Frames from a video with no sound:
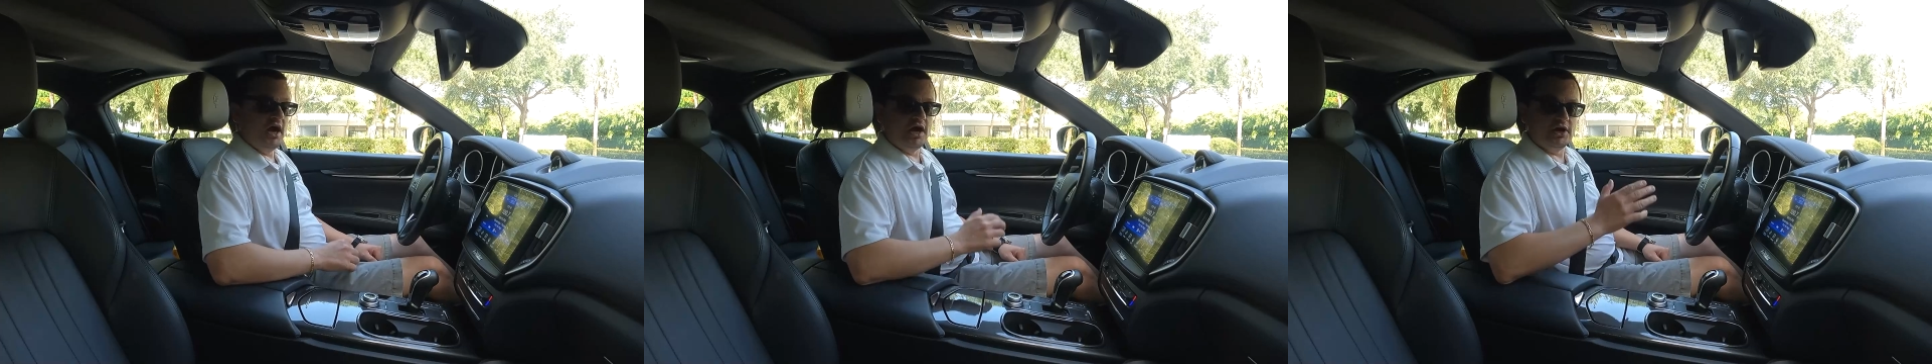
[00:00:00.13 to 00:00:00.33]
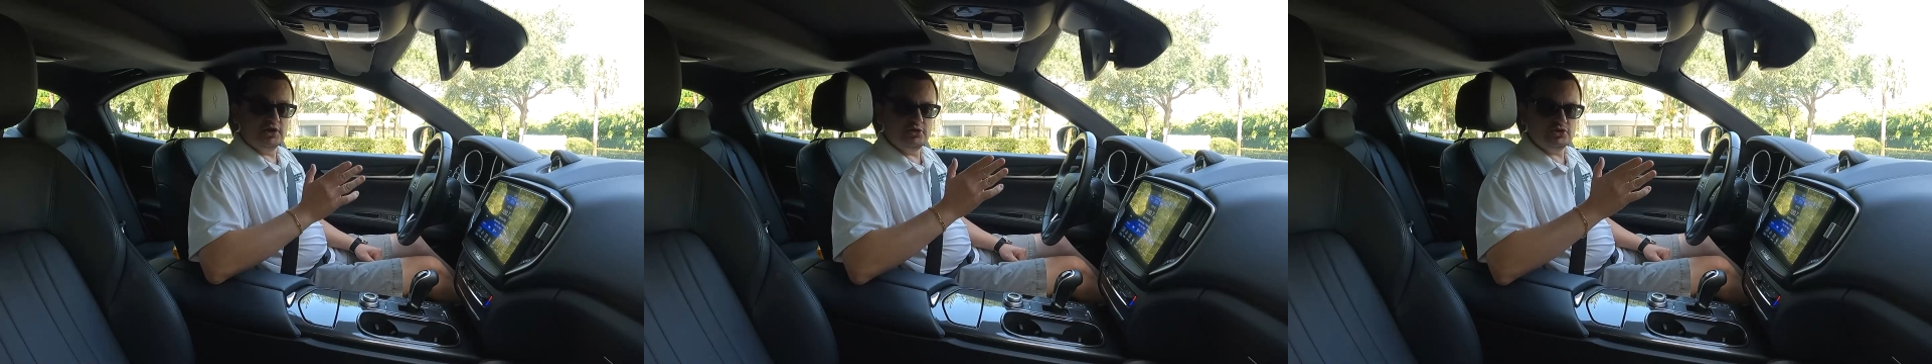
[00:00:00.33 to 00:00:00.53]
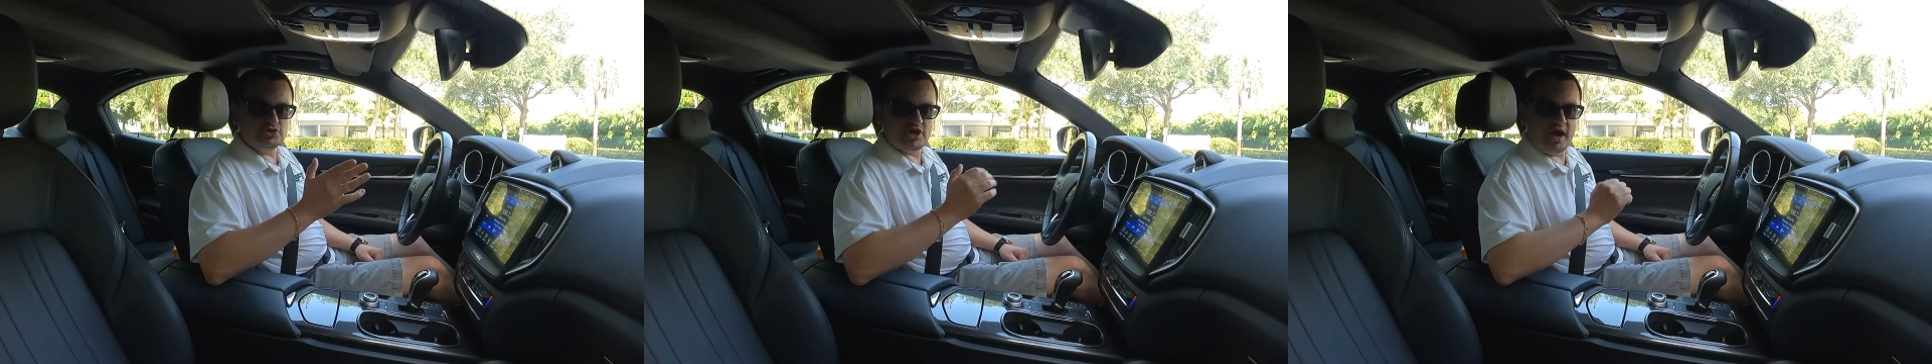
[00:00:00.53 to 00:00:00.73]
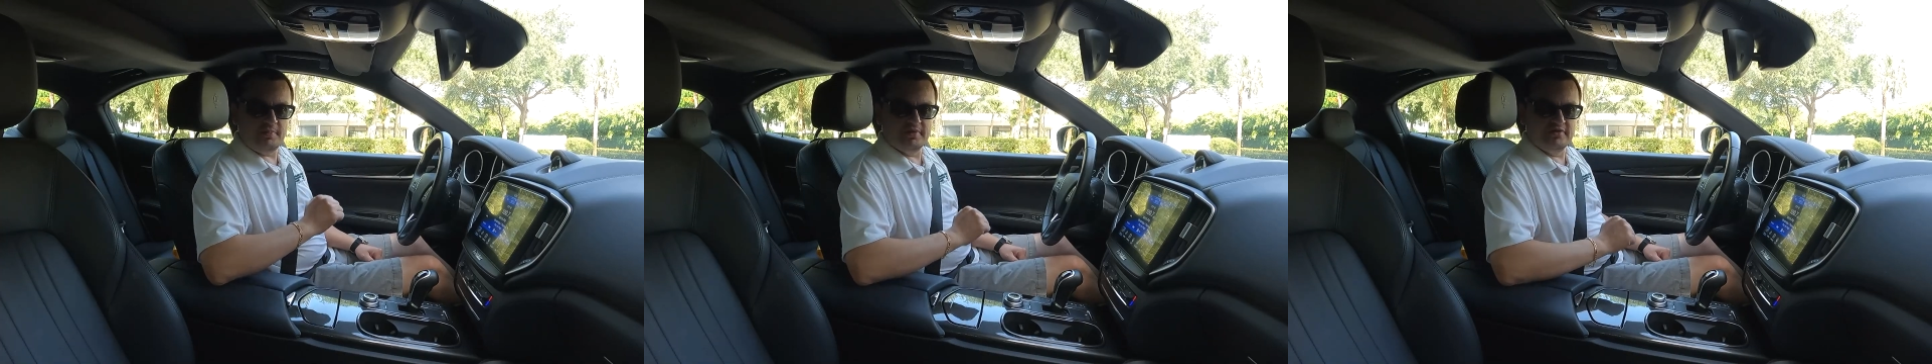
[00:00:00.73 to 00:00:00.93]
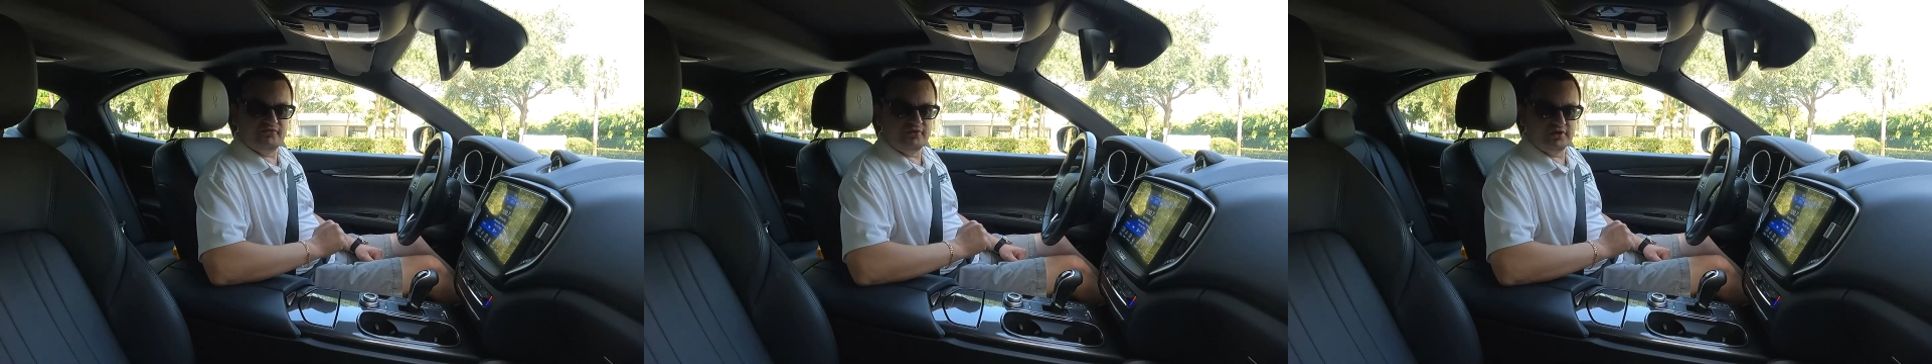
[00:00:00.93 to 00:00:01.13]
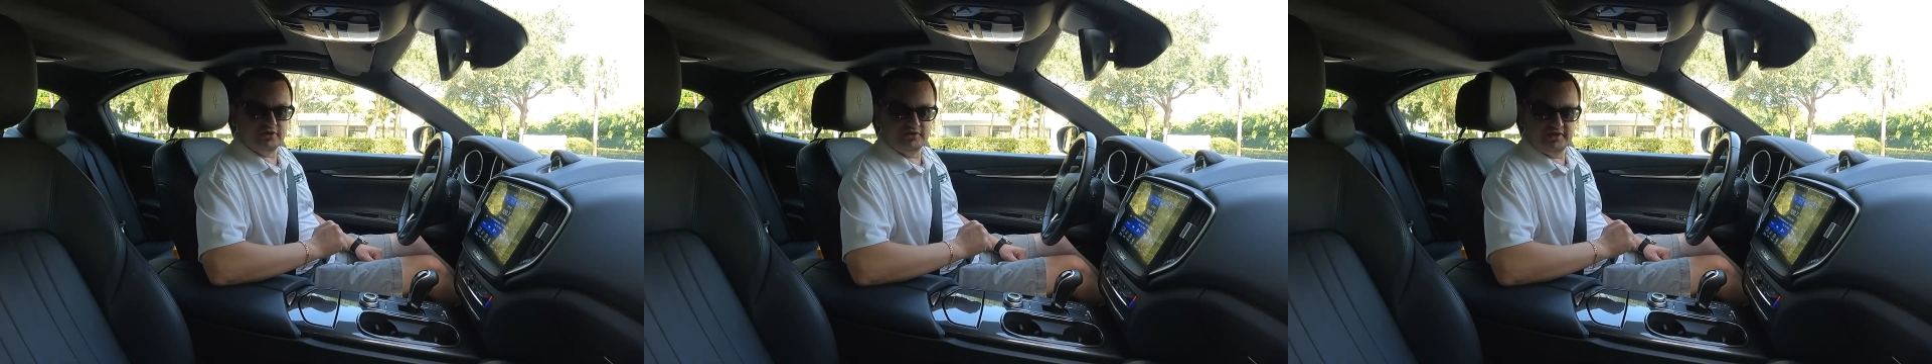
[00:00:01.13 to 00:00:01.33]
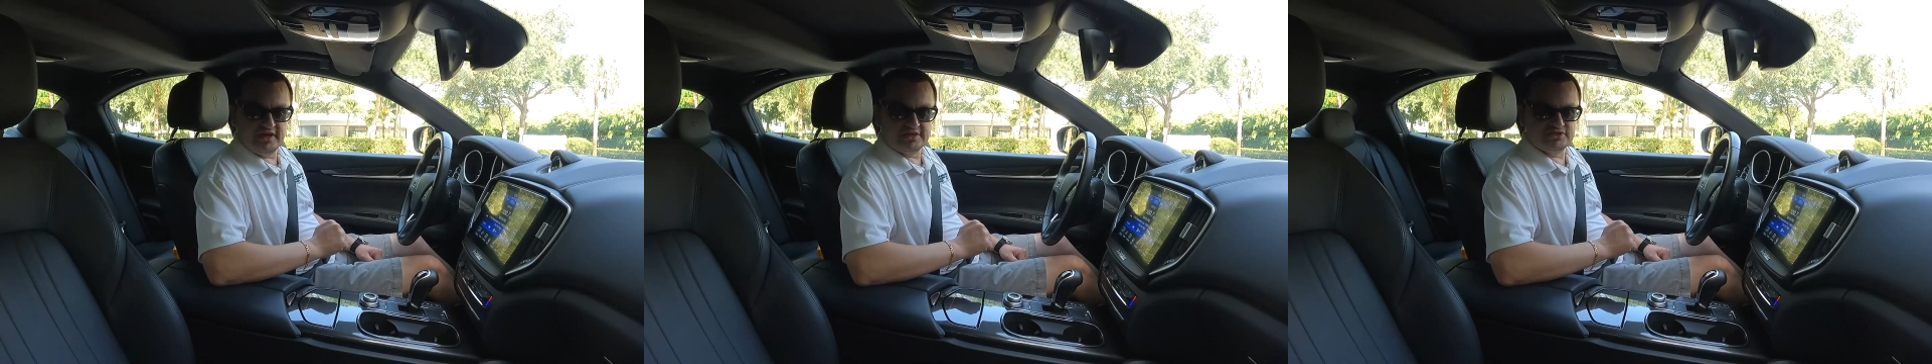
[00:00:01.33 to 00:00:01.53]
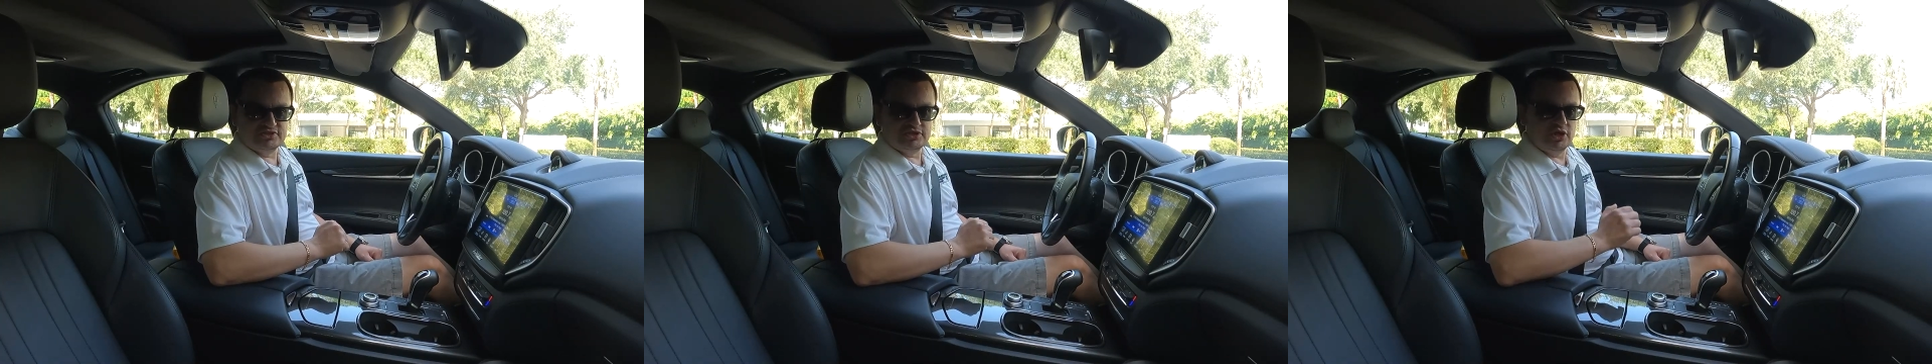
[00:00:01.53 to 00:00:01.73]
Are you shopping for your
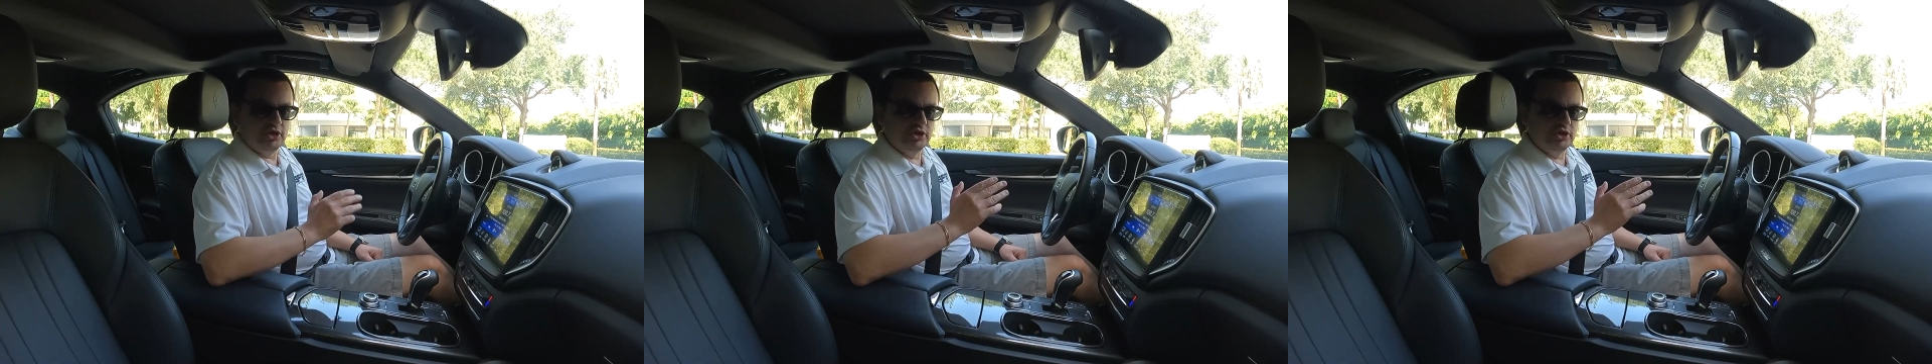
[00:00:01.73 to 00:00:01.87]
next